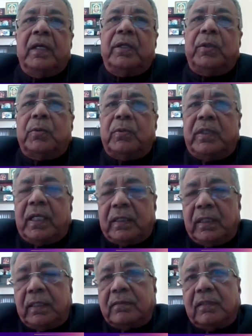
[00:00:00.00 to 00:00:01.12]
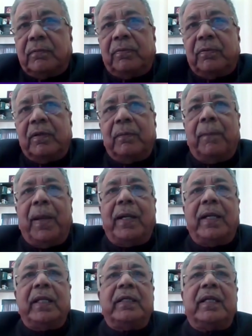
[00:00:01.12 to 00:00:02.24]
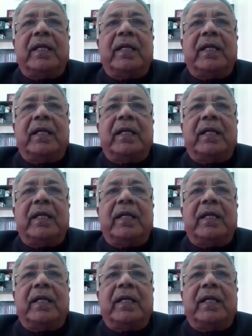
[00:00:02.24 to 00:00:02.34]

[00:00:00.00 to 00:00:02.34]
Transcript: New techniques of melding